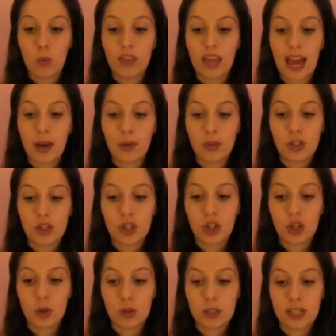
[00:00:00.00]
without the
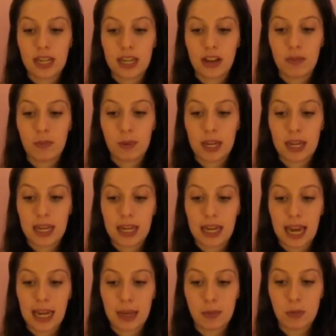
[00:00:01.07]
security of being
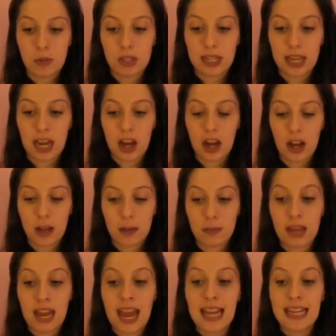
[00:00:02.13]
able to get home